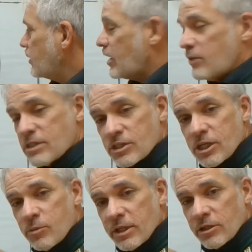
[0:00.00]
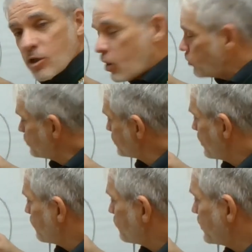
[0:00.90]
Now this is going to be the nose.
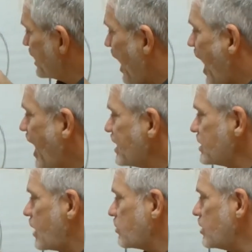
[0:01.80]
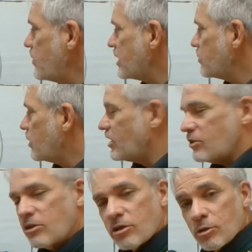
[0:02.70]
For the eyes, I'm going to make them a
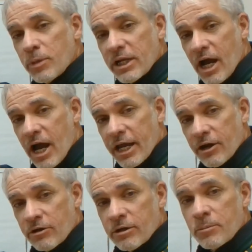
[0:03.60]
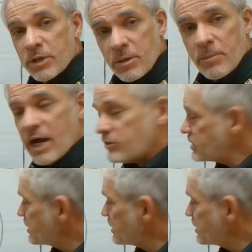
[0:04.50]
little bit higher, but about the